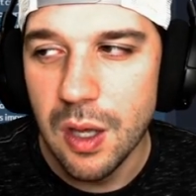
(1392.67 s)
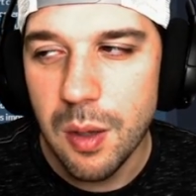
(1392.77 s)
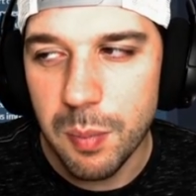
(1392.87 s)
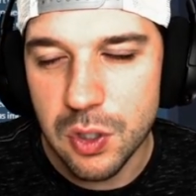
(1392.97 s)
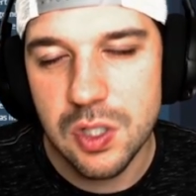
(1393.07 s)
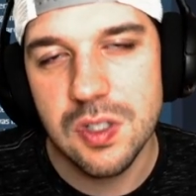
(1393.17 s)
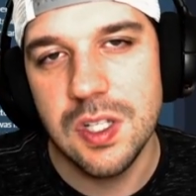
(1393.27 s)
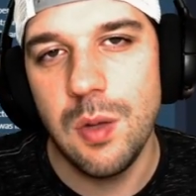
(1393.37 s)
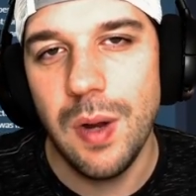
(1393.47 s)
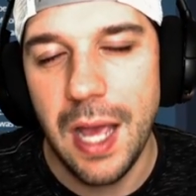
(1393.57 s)
but just see
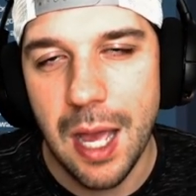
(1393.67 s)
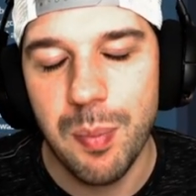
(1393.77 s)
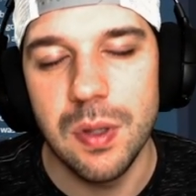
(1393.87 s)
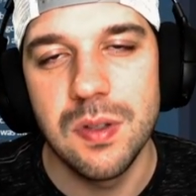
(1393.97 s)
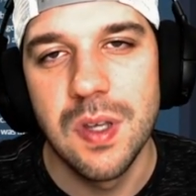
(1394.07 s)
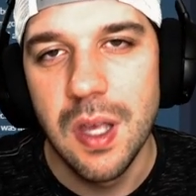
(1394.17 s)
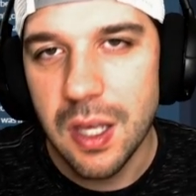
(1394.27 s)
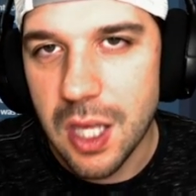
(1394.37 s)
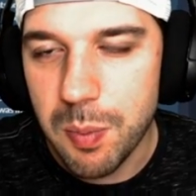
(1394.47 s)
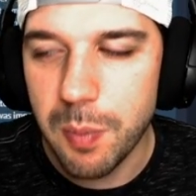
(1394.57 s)
what happens.
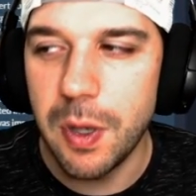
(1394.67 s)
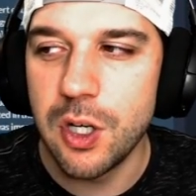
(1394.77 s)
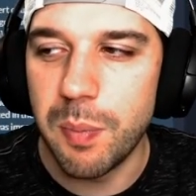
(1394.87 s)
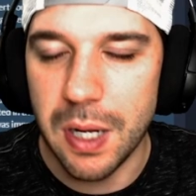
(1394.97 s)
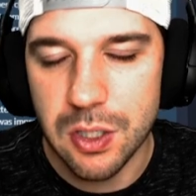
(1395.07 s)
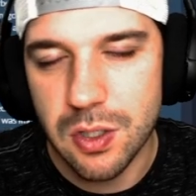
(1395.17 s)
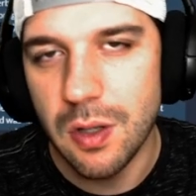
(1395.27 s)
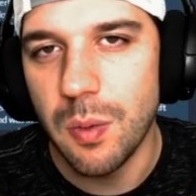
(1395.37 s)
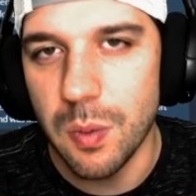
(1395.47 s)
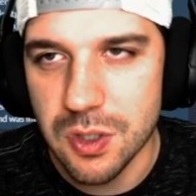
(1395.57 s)
Keep him on your bench.
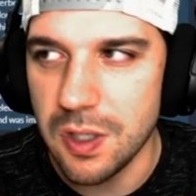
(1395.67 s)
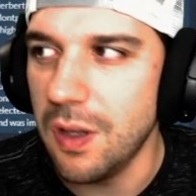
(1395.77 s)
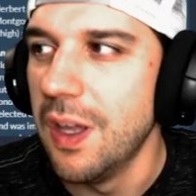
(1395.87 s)
We'll see.